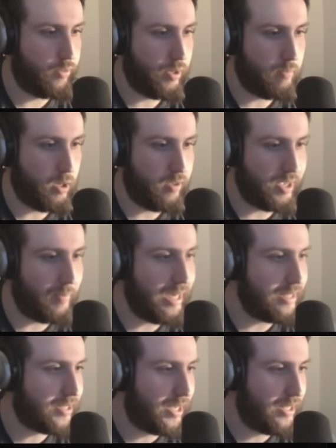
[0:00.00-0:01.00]
3 balls. I mean,
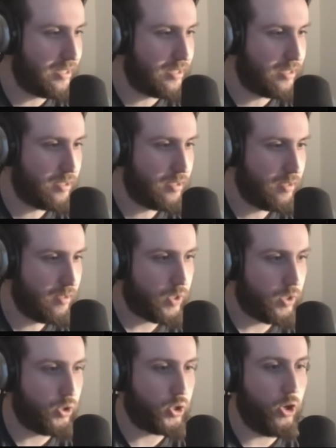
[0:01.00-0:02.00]
it says
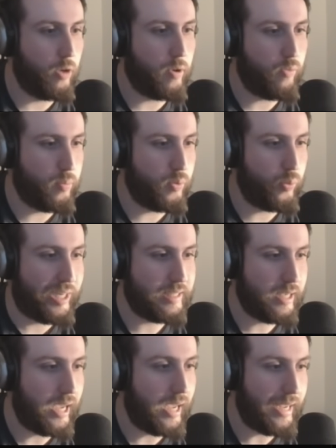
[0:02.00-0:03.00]
the current buff will be
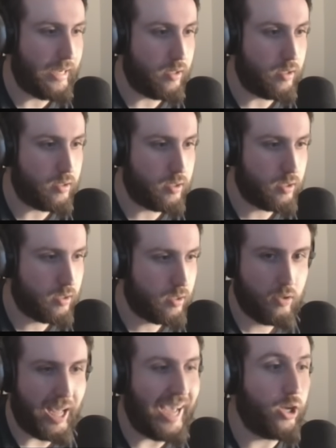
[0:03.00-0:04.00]
retained.
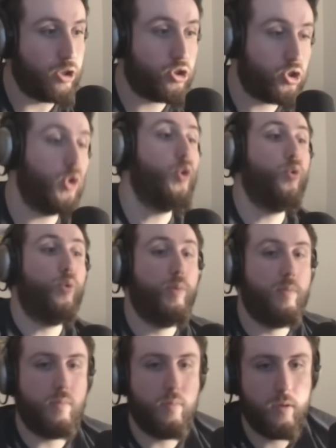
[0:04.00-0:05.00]
I
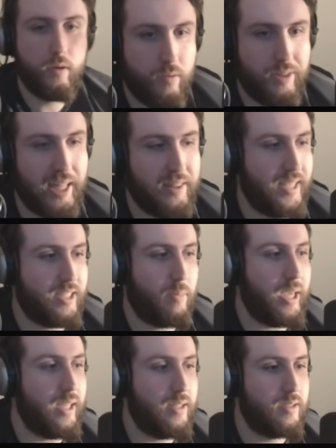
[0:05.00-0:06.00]
assume that this
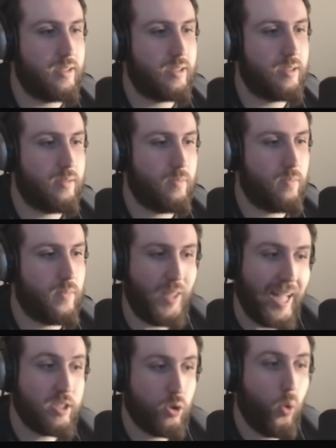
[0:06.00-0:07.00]
means
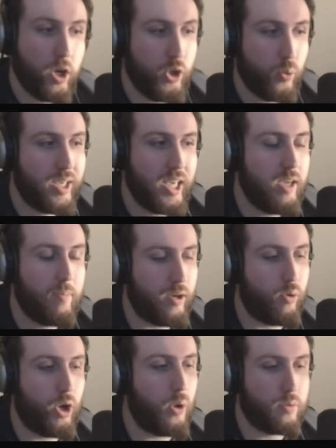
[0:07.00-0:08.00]
that's the one you keep and
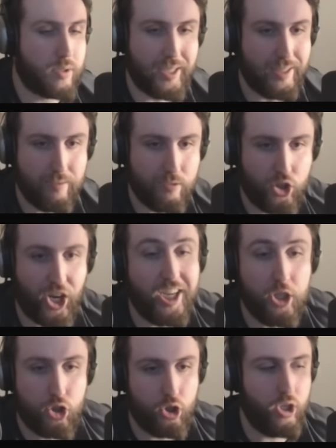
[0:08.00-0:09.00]
you don't
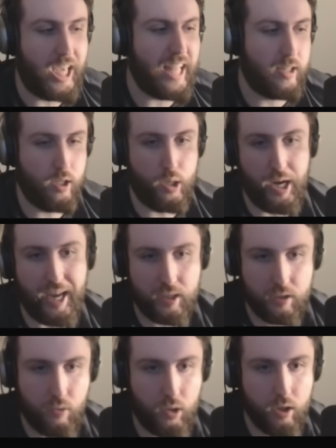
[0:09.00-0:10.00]
change to the
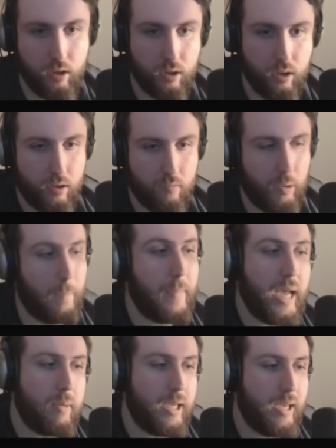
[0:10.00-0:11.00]
next one. But
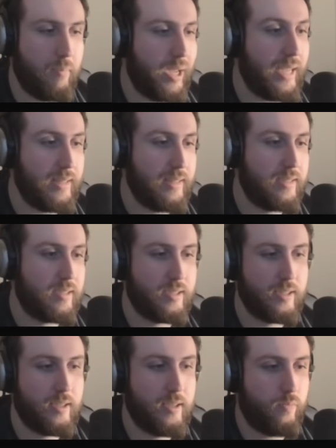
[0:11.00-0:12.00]
maybe it
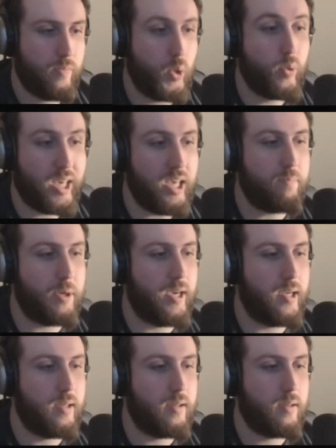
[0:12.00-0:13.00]
means you keep
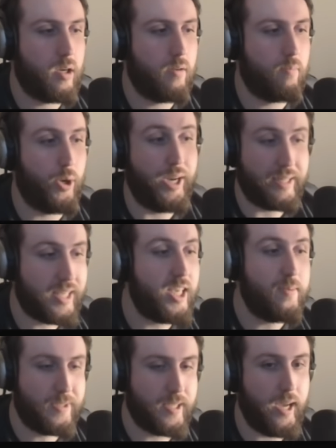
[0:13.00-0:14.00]
it, but it
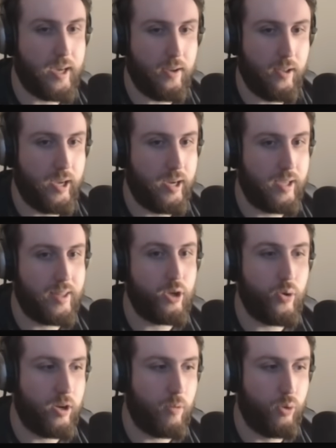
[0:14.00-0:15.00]
keeps cycling, and then
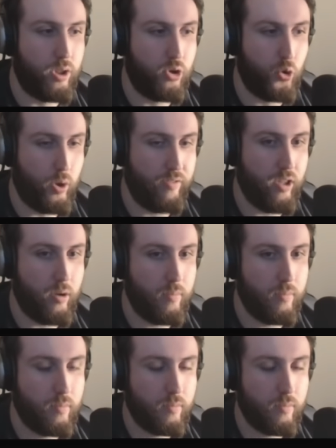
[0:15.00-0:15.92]
you end up with 2 of them.